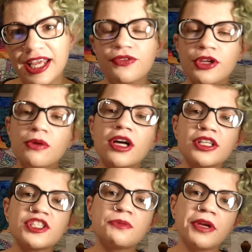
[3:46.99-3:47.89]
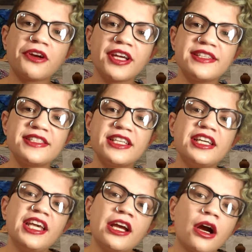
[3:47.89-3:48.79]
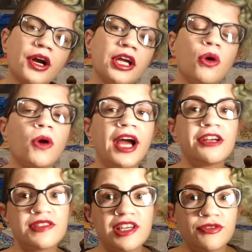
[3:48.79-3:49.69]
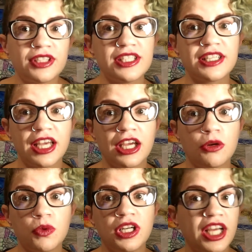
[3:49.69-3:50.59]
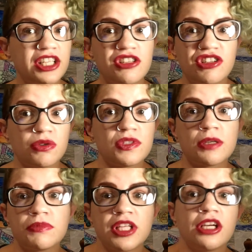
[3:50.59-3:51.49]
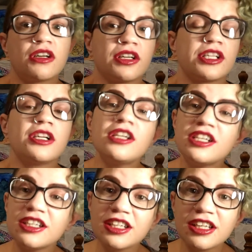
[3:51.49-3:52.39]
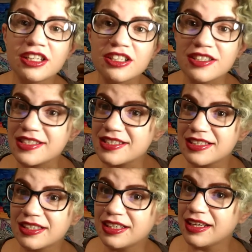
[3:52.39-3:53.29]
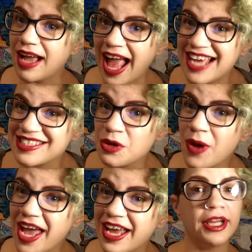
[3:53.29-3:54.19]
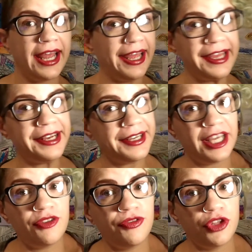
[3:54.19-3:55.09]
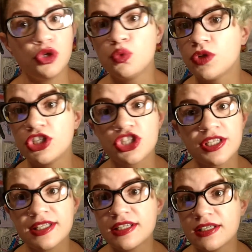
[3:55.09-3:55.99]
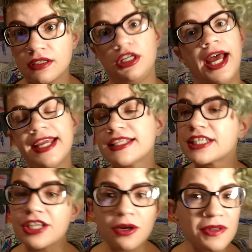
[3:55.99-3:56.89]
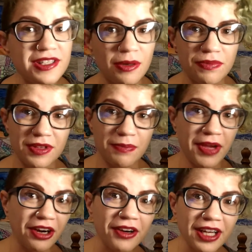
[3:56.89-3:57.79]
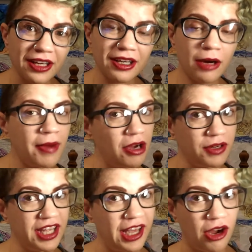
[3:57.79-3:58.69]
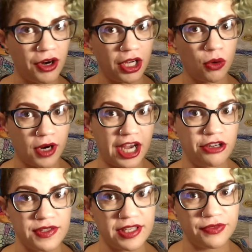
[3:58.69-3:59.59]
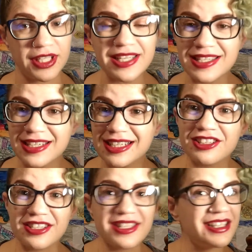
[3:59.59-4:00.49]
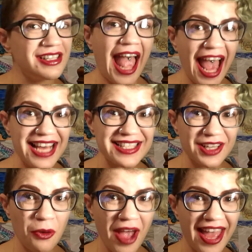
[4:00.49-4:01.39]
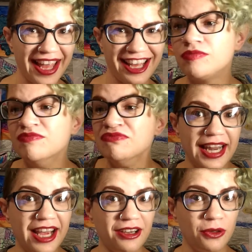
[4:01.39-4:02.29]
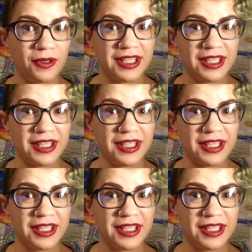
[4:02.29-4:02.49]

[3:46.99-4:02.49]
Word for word: if you are experiencing Chiari or hydrocephalus and would like to know something or other, just ask away. And if you would just like to know something, period, about Chiari or hydrocephalus, just ask away. Now,